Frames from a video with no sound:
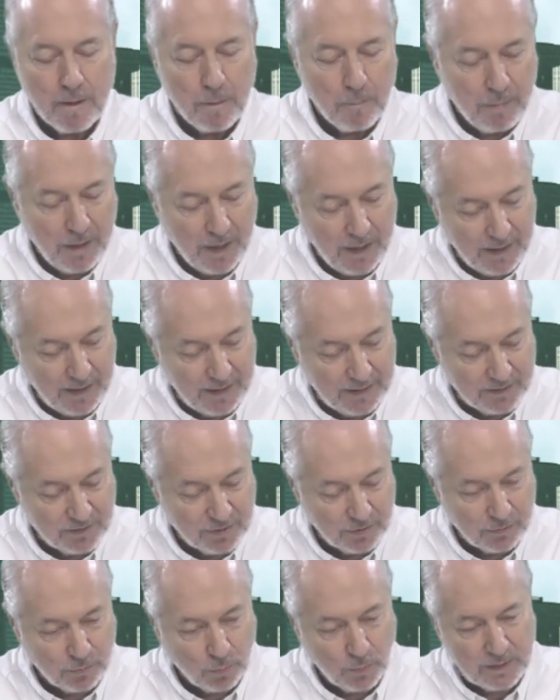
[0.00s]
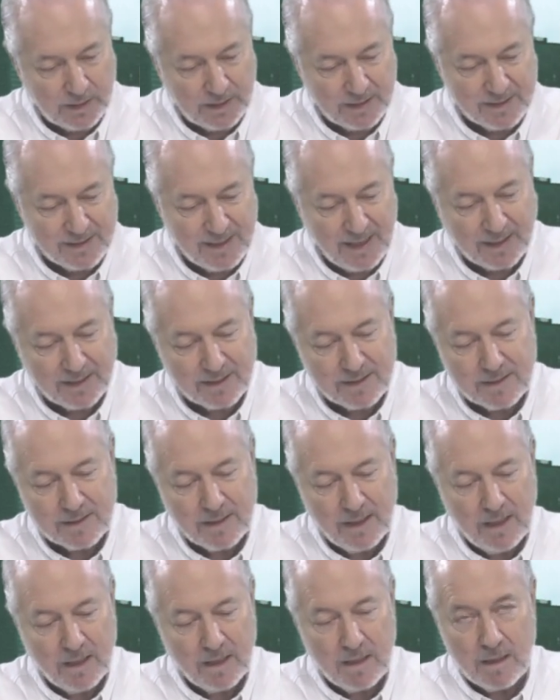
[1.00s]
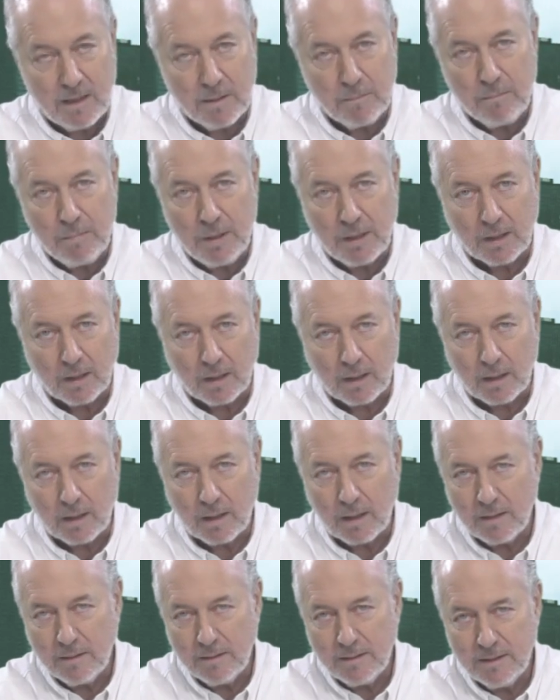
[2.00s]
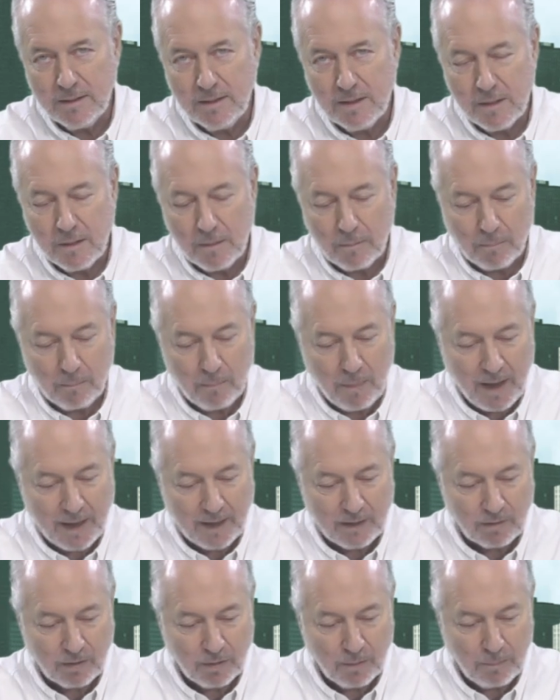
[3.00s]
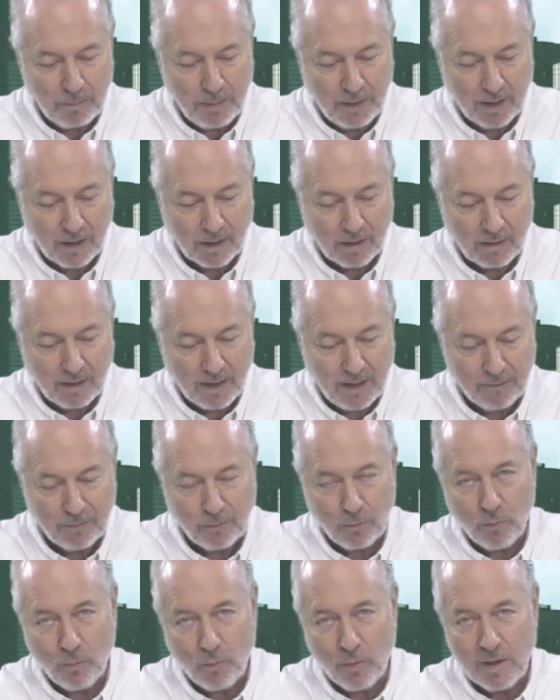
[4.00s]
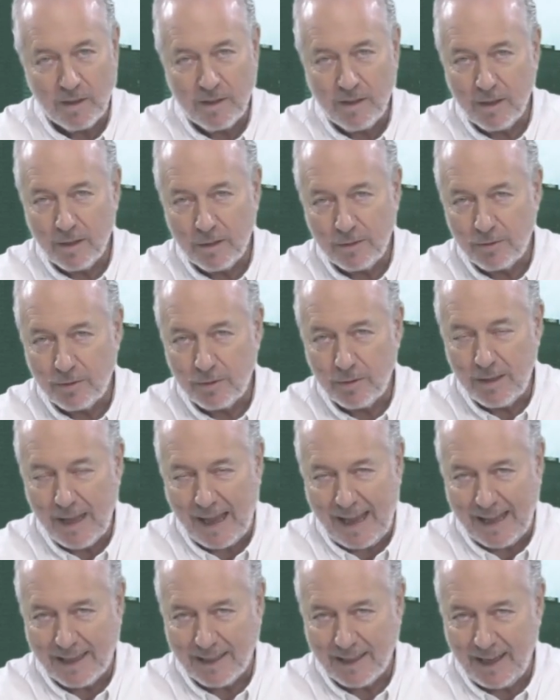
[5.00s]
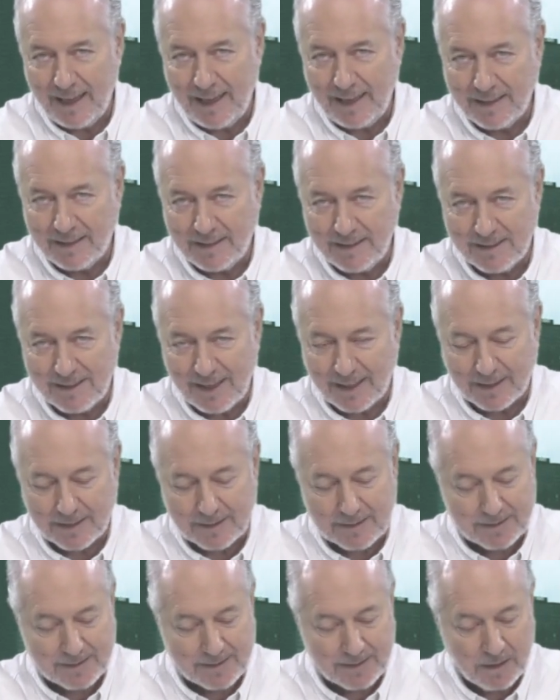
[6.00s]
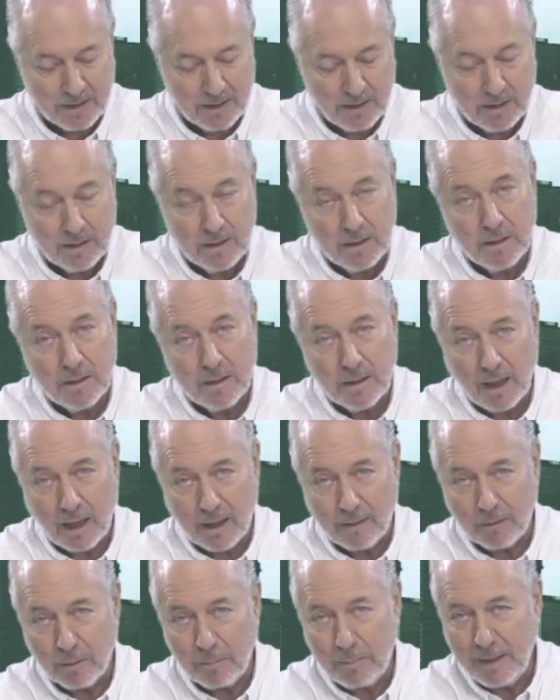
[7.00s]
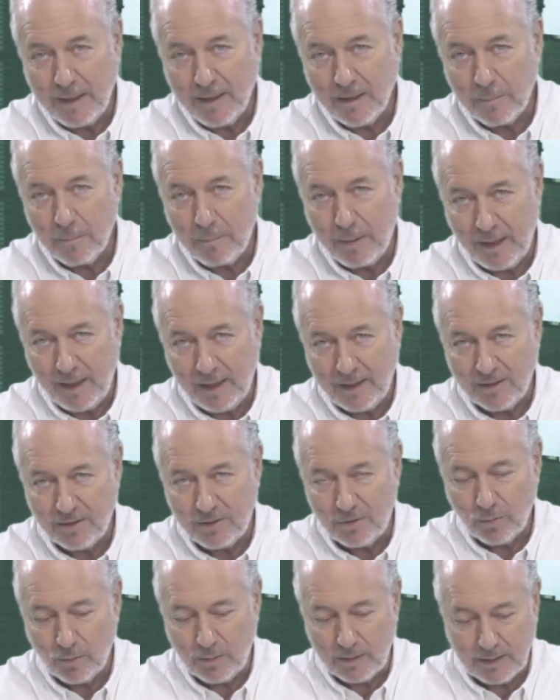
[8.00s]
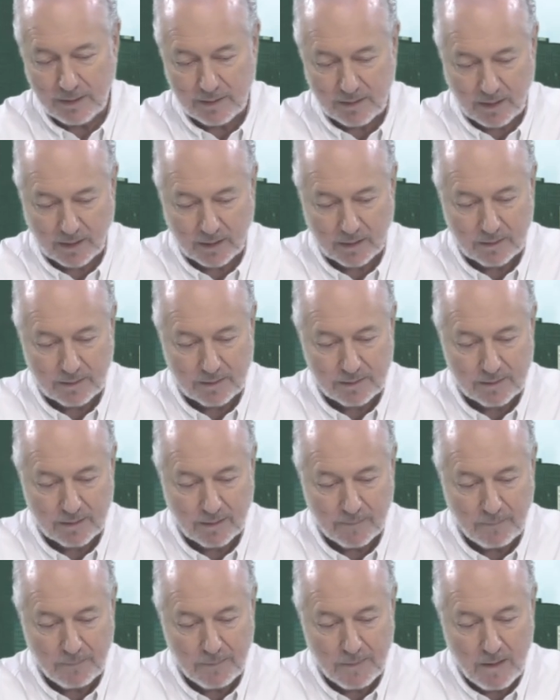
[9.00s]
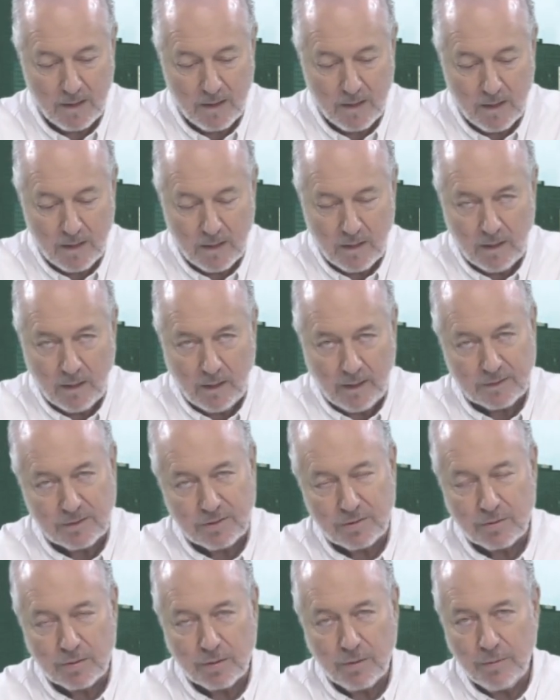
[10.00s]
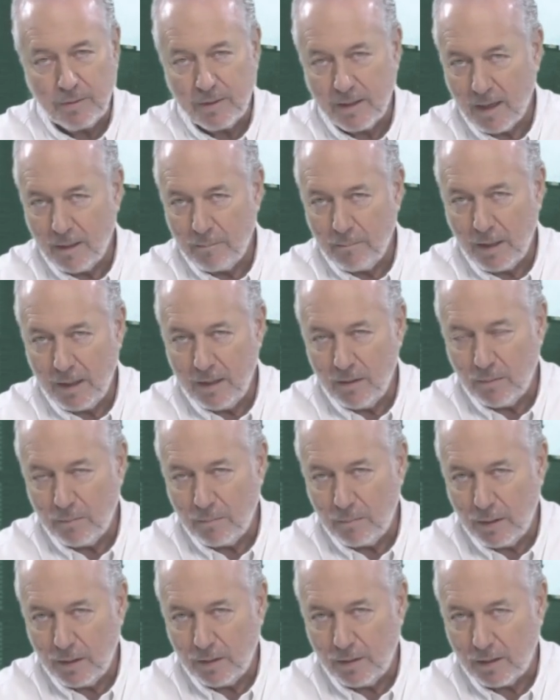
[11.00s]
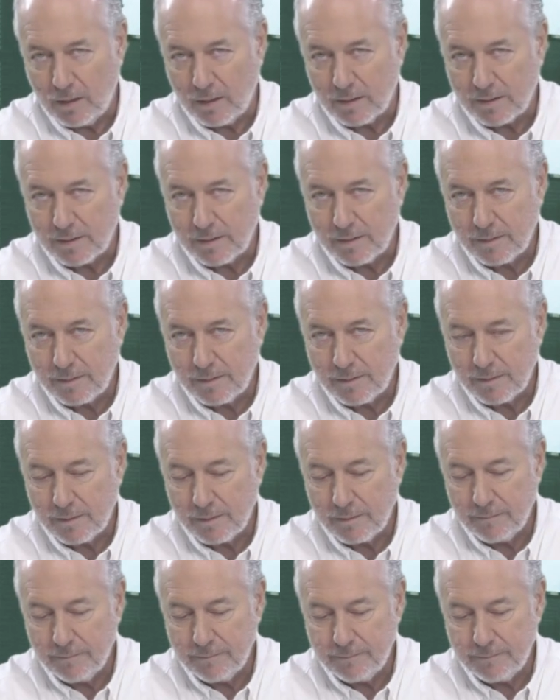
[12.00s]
Page 26 in the middle. Micro paragraph 186. I repeat, page 26. It's true that I'm my own boss.